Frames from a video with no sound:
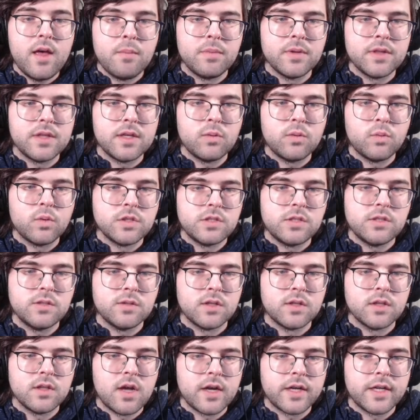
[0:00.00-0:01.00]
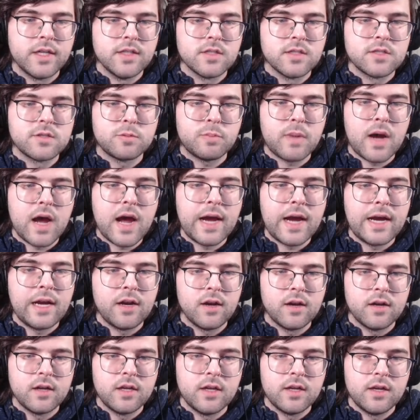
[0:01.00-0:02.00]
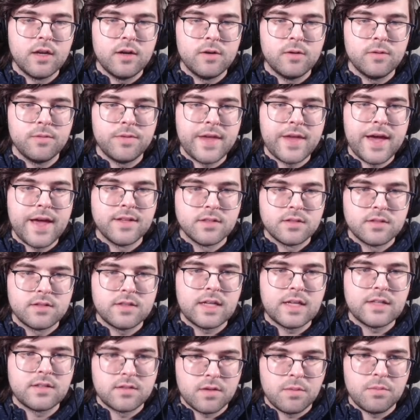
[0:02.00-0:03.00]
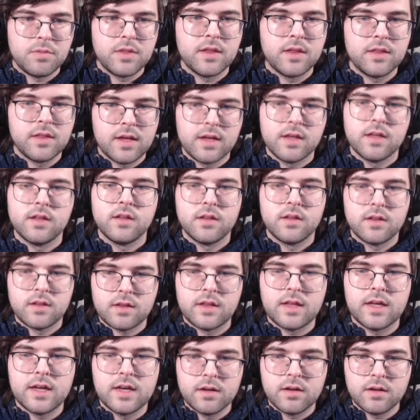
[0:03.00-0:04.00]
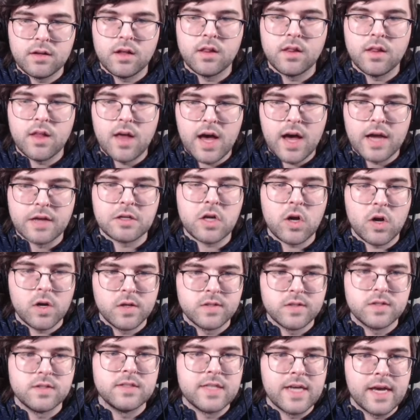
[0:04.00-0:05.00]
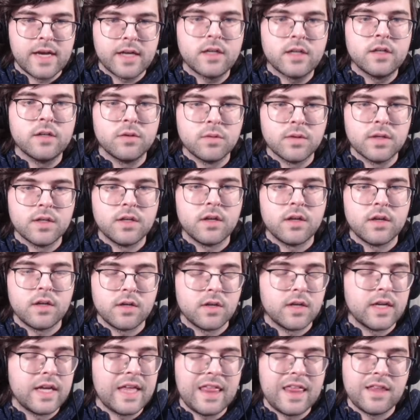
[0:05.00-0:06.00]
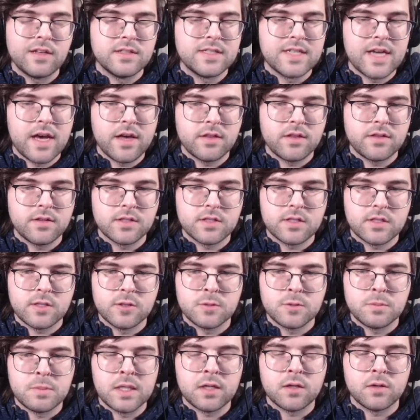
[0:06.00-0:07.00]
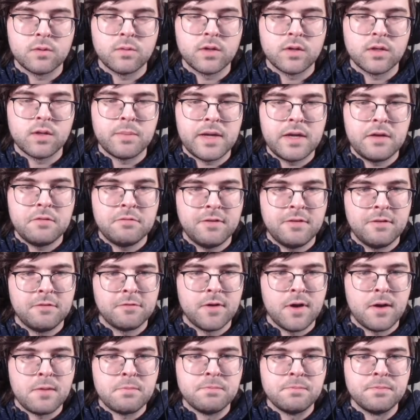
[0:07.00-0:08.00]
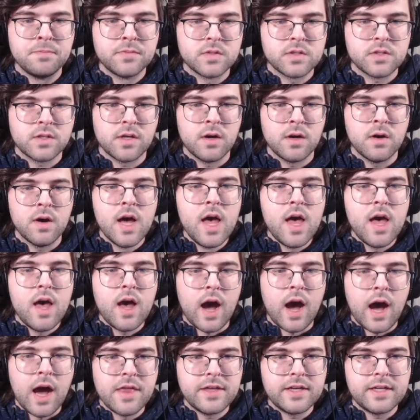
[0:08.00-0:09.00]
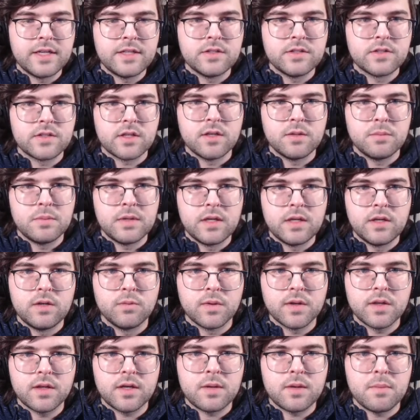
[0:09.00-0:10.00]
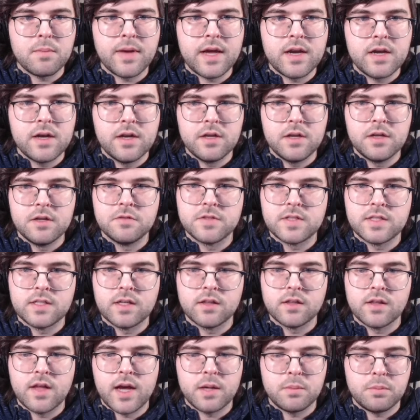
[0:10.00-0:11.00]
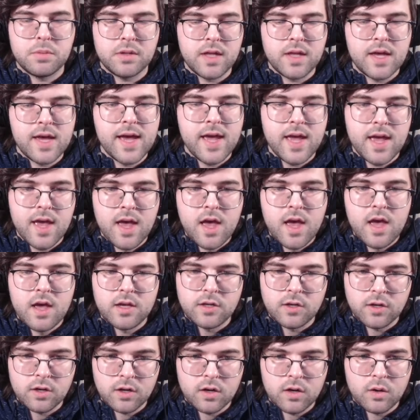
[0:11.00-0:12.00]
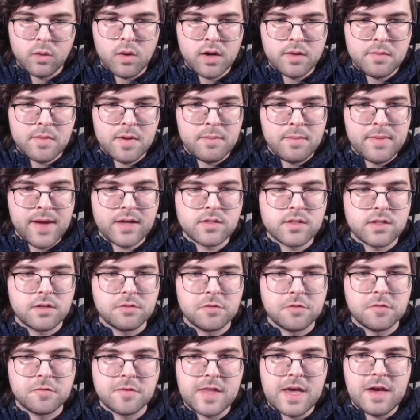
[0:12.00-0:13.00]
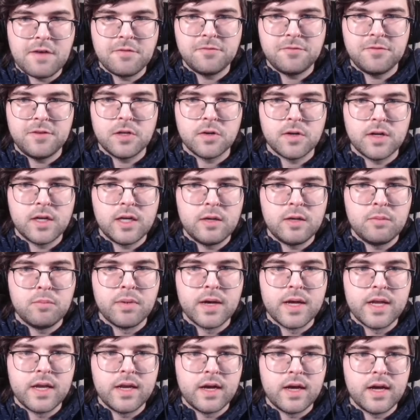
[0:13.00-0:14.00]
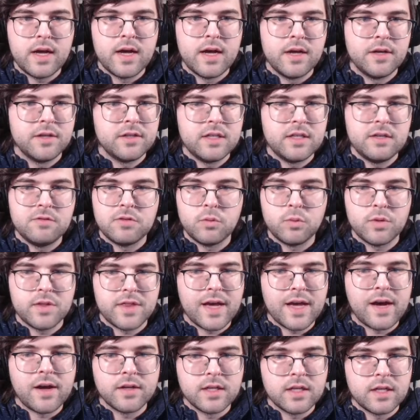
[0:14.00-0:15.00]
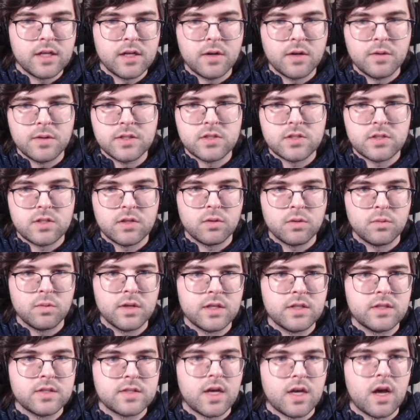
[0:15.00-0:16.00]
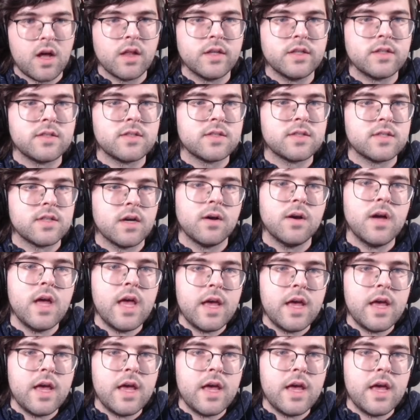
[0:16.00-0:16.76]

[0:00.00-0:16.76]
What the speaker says: But then once you unlock Inspire, you know, that's something that a lot of cards in deck in Death, could really benefit from. So I think he's going to be really competitive, see a lot of play. You're going to want him at max level for that Fury, but even without it, you know, he's still really solid. So